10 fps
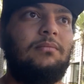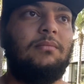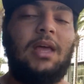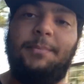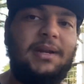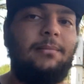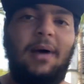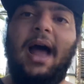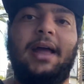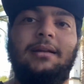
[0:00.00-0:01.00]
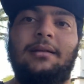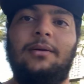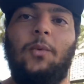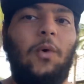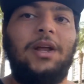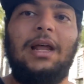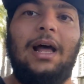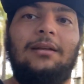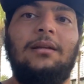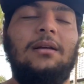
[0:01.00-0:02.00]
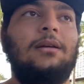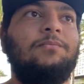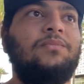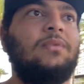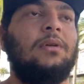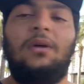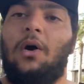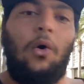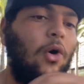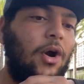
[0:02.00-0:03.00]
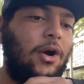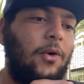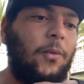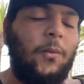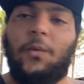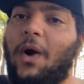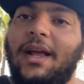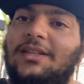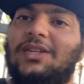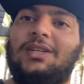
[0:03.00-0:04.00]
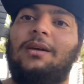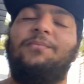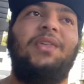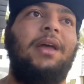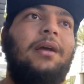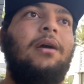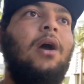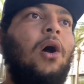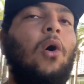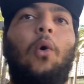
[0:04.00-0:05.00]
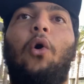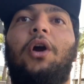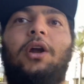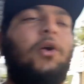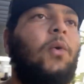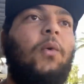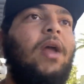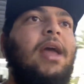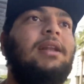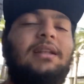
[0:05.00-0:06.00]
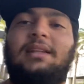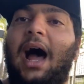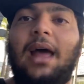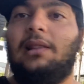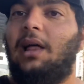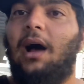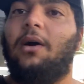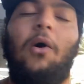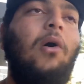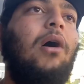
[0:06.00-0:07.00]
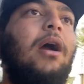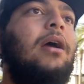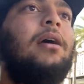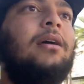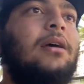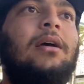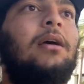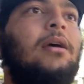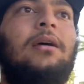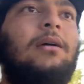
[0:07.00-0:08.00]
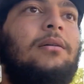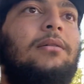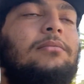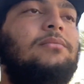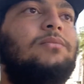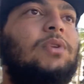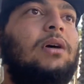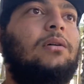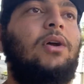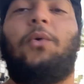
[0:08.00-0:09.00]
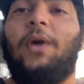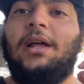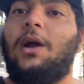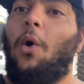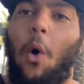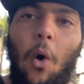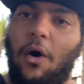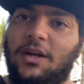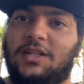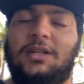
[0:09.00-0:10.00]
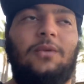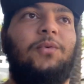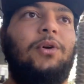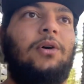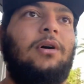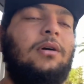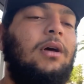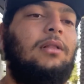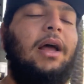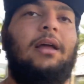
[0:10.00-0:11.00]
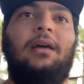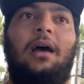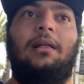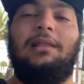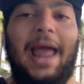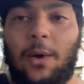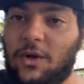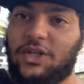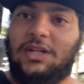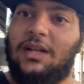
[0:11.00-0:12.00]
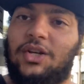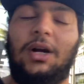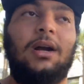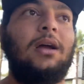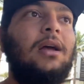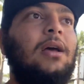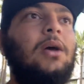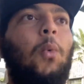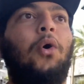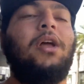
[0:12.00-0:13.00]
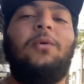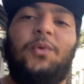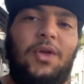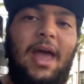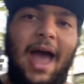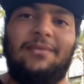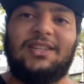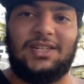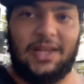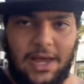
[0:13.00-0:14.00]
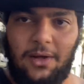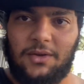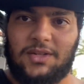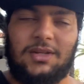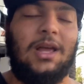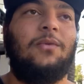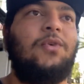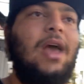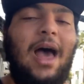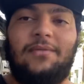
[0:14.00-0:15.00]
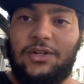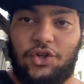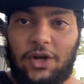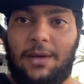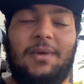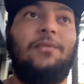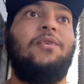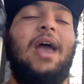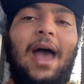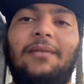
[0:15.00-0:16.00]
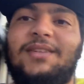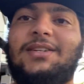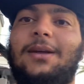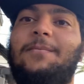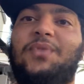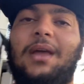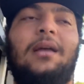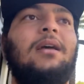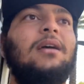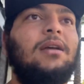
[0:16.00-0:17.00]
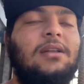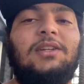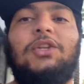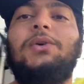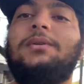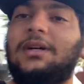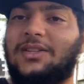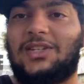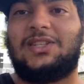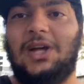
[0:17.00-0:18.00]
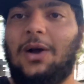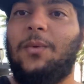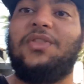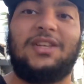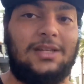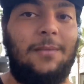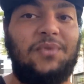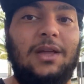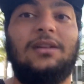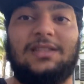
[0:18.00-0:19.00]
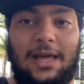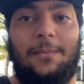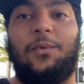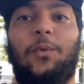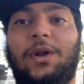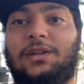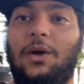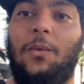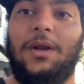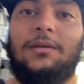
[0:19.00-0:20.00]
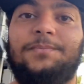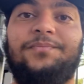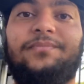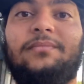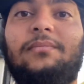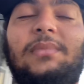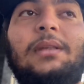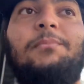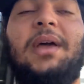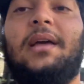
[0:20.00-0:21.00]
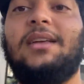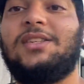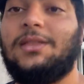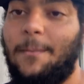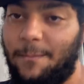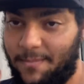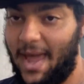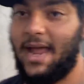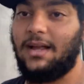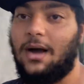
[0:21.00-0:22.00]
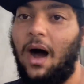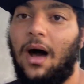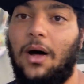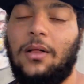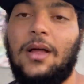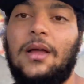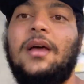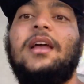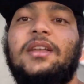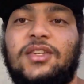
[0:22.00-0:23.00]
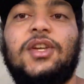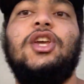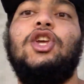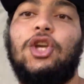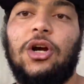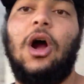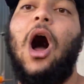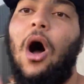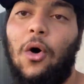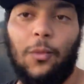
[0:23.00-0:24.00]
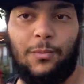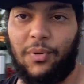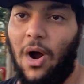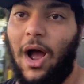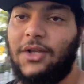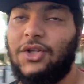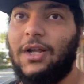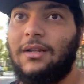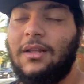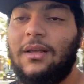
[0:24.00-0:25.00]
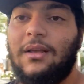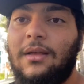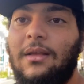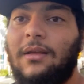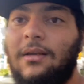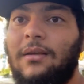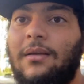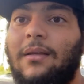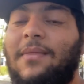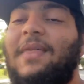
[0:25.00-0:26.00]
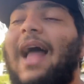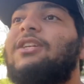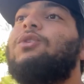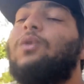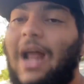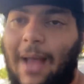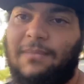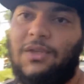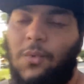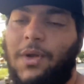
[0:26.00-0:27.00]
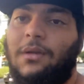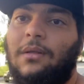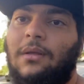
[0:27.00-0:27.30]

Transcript: keep it in mind. Why not? Or write something, or create a dialogue, or no, create a course if you're a, like a language teacher. Well, if you have a skills, if you have a dream, if you have something, do not stuck with something you temporary doing, because the main goal is your own project. That's what I'm doing.